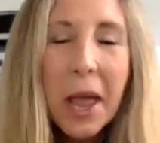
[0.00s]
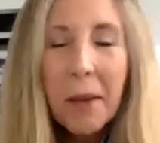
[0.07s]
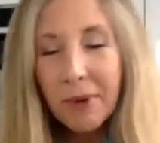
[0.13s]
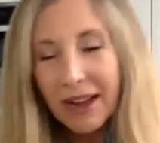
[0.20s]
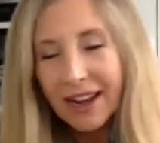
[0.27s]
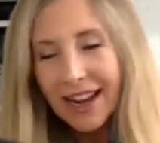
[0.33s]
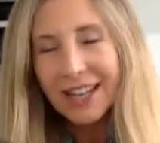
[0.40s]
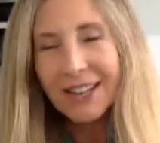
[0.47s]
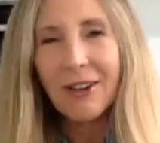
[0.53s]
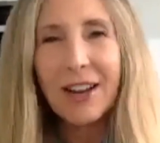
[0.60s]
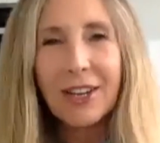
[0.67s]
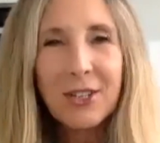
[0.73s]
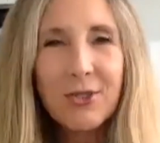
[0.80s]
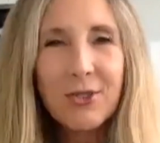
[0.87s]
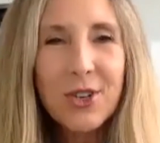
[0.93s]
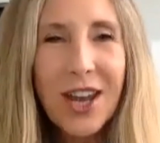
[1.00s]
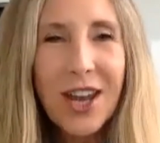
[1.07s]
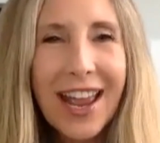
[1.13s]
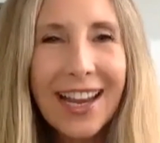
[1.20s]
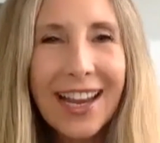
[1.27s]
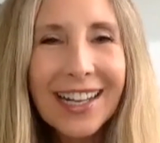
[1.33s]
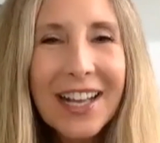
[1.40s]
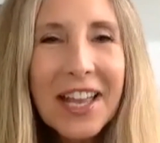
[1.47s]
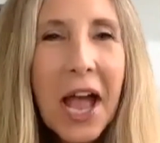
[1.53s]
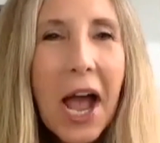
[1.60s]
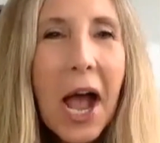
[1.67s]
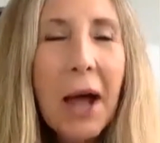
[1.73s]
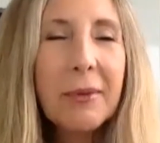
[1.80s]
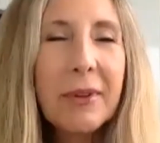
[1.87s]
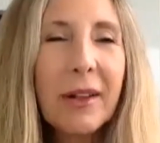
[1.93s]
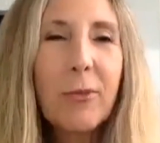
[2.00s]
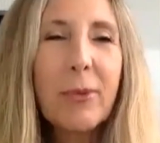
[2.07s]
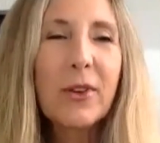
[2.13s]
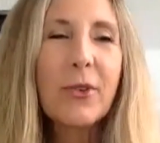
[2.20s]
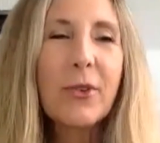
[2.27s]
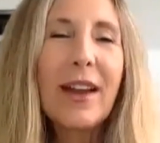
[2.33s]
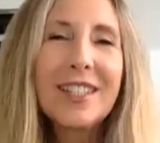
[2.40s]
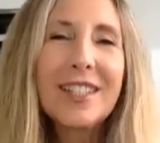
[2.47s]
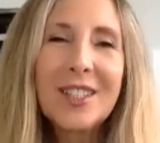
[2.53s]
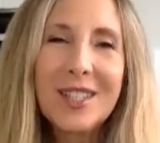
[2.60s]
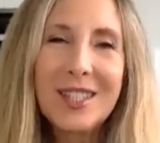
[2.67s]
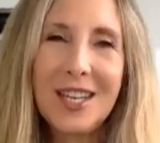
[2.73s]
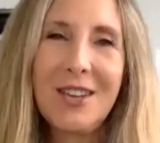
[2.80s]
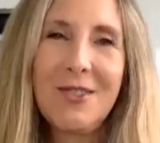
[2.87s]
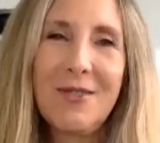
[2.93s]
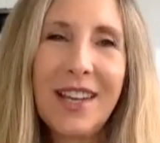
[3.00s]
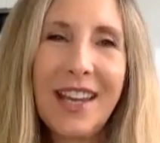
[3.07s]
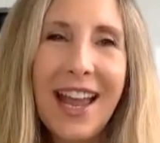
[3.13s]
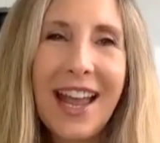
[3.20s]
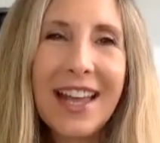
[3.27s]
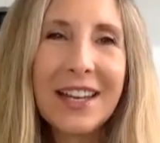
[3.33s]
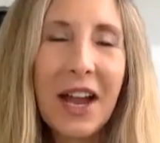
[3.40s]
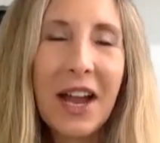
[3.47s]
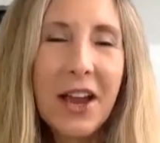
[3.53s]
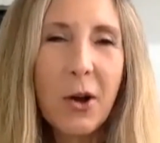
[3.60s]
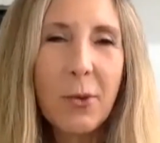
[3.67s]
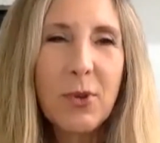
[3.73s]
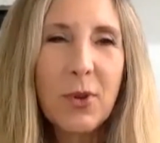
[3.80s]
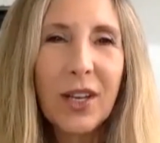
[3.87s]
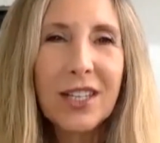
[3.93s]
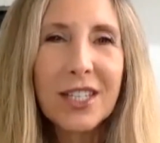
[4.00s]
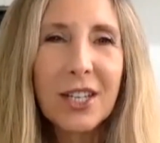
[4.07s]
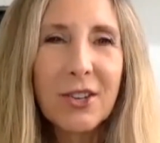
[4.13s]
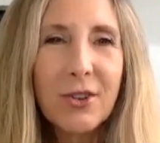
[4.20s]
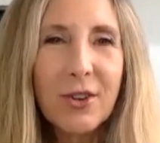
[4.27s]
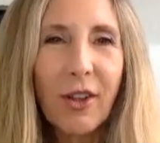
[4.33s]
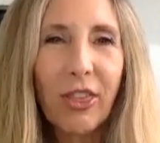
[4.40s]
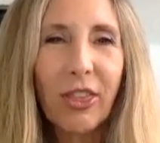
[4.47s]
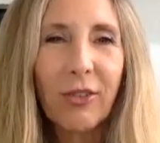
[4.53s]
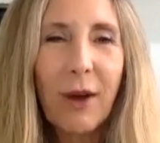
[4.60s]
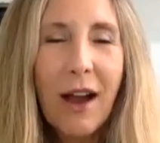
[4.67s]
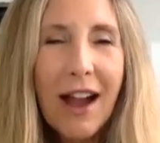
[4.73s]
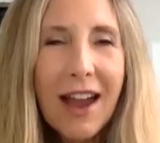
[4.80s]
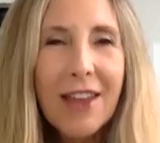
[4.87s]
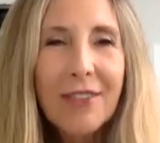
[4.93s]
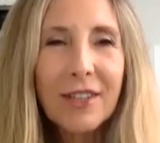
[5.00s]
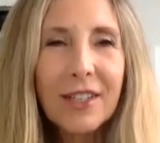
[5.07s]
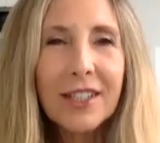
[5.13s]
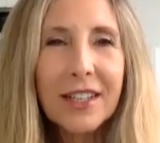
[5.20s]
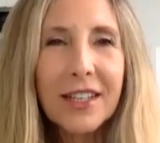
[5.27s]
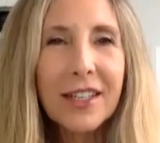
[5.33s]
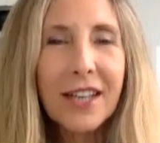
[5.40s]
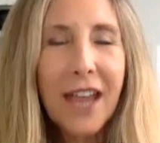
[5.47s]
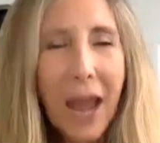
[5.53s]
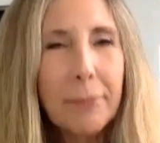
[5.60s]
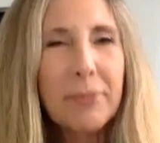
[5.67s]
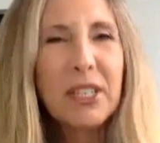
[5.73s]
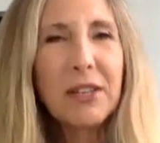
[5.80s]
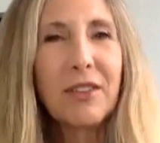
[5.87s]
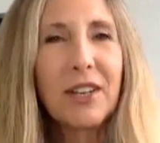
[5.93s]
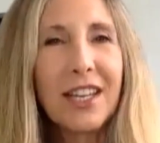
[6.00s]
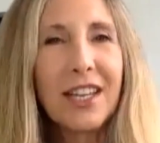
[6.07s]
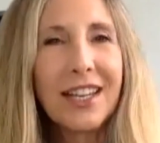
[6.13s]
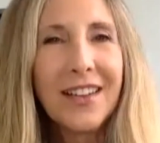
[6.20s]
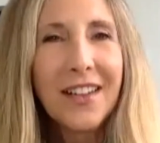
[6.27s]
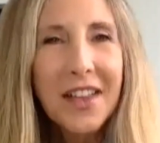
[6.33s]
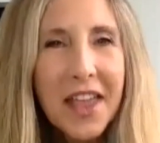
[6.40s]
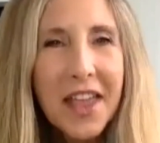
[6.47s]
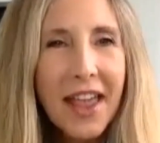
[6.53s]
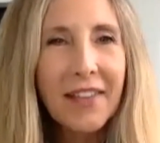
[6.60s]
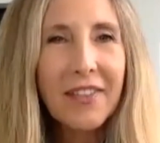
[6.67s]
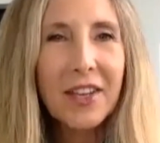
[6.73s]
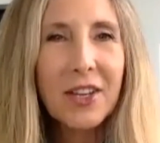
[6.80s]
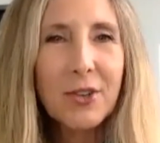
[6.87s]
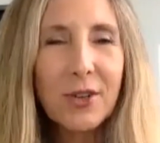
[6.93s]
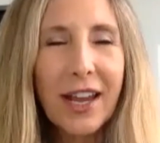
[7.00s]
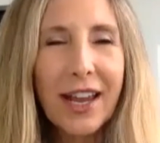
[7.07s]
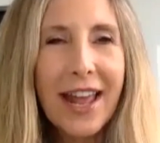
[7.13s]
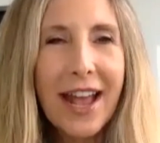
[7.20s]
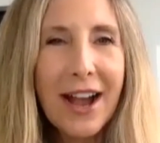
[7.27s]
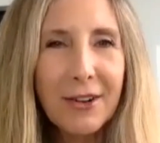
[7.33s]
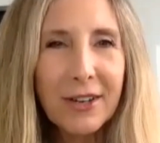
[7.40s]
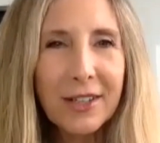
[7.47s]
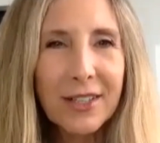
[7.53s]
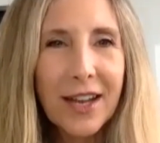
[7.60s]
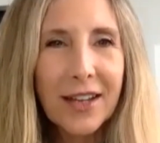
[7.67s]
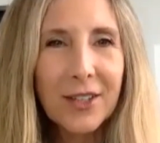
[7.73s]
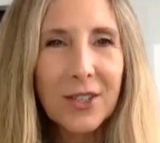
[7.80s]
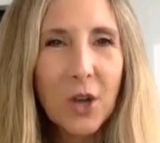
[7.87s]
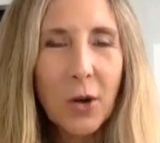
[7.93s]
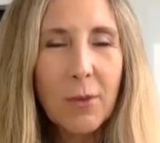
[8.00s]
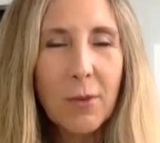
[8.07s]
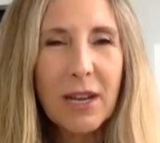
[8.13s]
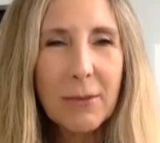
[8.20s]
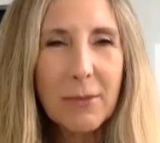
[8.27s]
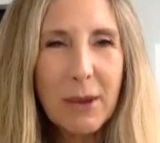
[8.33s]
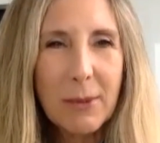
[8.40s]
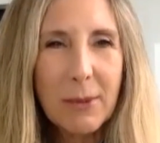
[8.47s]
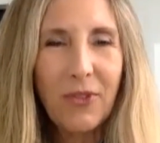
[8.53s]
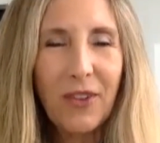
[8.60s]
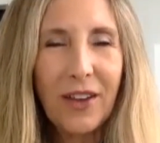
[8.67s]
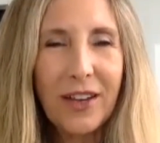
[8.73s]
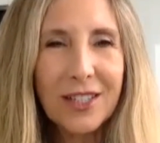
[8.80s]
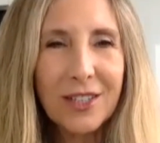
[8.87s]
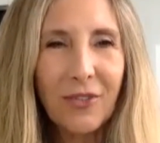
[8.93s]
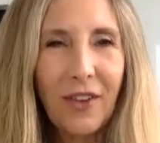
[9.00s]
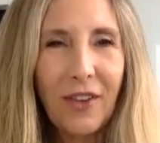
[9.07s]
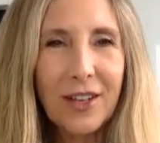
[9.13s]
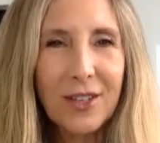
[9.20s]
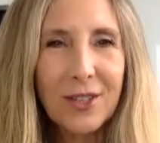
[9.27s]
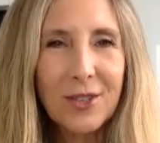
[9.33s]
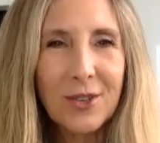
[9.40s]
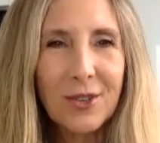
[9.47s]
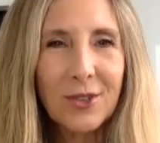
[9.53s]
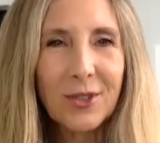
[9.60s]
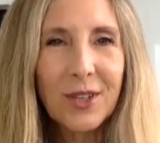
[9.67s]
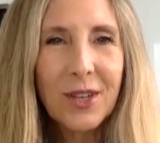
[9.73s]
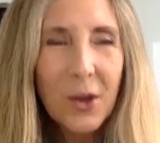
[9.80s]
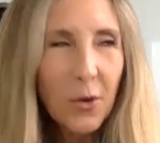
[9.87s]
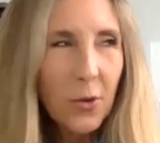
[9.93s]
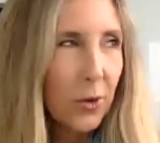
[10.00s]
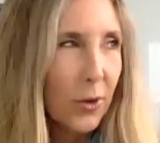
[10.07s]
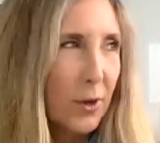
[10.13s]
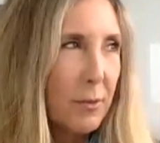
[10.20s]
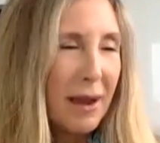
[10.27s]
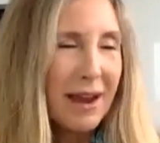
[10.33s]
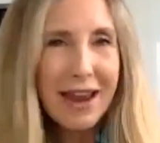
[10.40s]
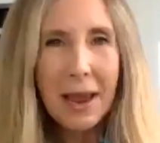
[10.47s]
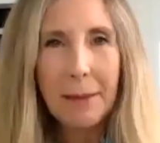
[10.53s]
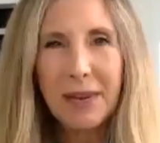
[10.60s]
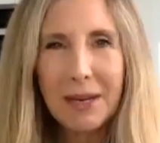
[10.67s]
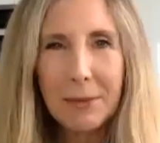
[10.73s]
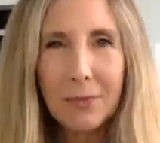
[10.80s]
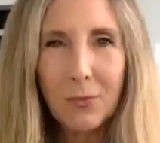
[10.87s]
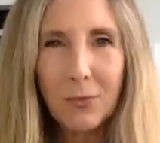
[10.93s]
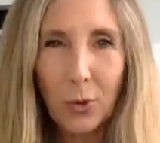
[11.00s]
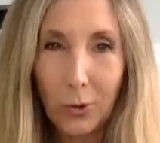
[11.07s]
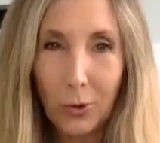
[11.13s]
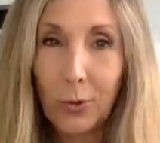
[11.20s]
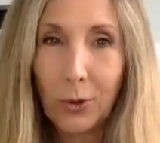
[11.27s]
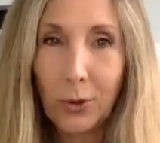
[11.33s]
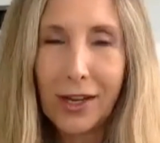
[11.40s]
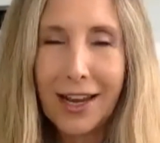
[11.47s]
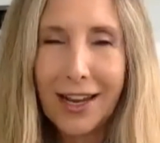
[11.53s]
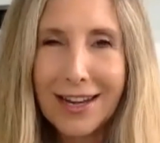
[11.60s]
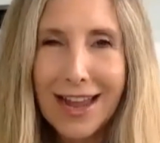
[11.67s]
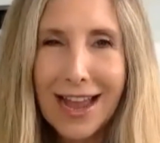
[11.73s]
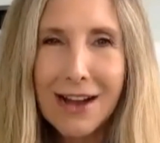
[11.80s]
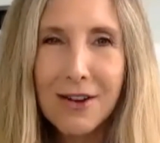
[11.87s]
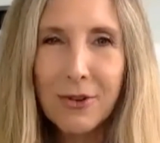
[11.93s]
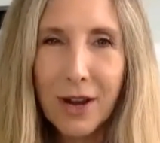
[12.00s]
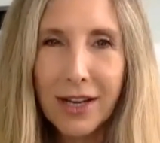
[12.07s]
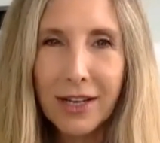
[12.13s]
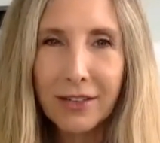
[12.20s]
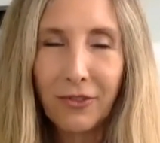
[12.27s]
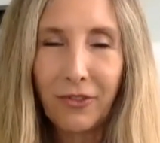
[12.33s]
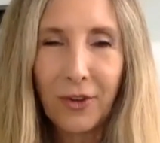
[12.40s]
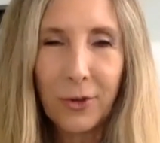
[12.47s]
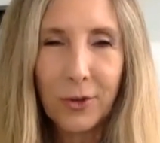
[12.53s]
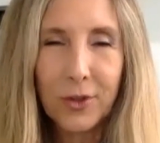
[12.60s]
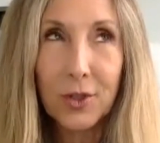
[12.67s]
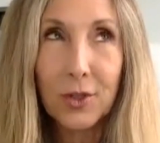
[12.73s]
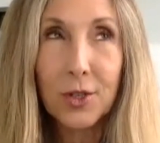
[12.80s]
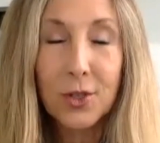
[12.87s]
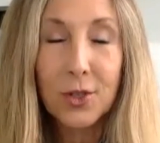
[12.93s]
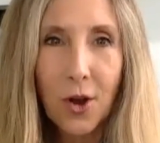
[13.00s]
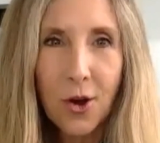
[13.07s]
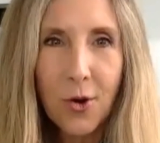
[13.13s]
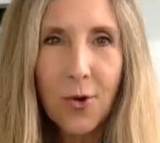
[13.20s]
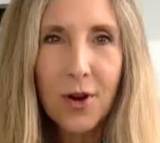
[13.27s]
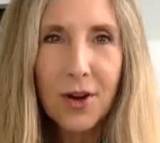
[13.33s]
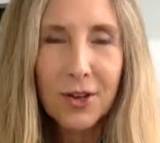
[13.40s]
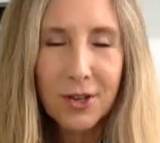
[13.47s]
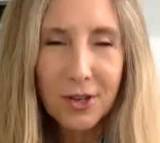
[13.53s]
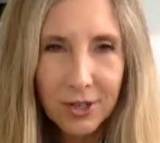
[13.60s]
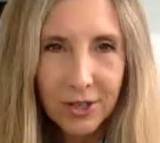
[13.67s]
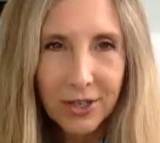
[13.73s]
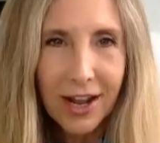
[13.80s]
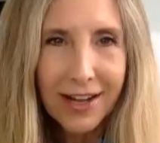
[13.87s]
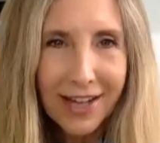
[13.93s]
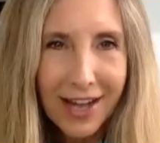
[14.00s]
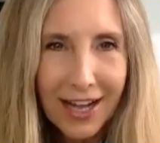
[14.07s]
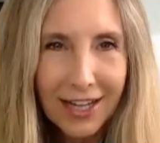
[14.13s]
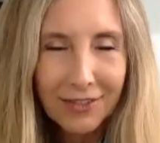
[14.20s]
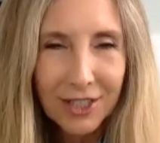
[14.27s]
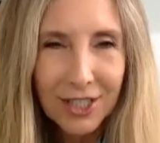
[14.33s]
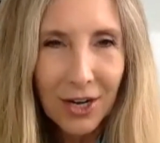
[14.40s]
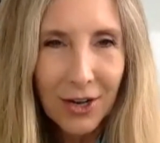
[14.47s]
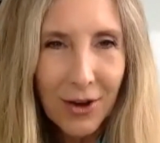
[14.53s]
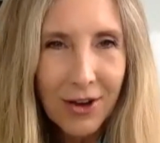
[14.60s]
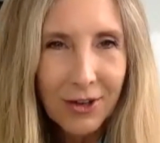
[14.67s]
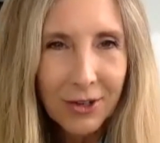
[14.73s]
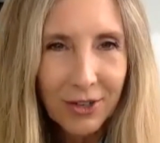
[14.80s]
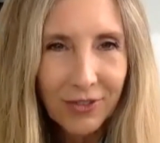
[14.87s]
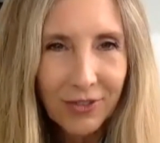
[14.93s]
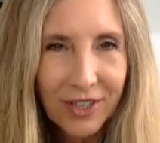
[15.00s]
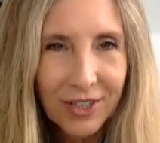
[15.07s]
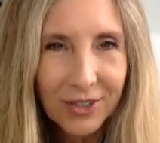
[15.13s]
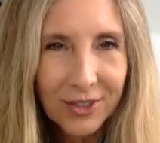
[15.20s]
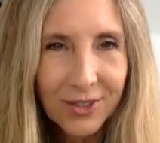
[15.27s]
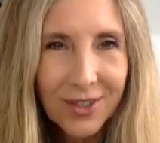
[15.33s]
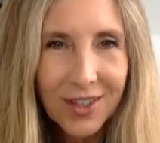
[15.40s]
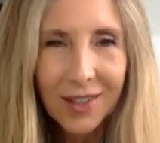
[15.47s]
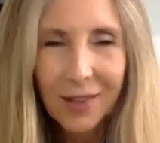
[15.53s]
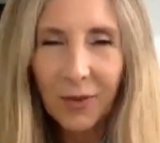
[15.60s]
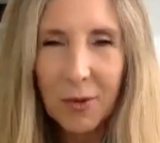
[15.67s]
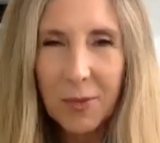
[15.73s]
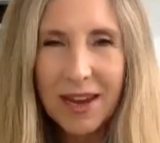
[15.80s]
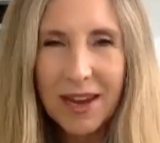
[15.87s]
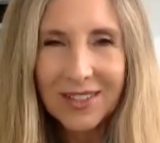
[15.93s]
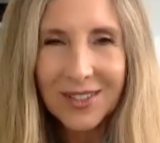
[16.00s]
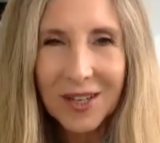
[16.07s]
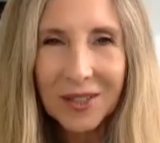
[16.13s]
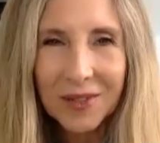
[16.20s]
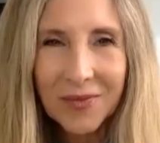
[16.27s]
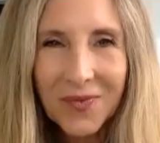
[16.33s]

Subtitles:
But anyway, touche. It's been great to see you again. I hope you continue to thrive in captivity and that you get out and start meeting people face to face soon. We're in Miami. We're getting out and it feels so good. I can't even tell you how good it feels. It's amazing.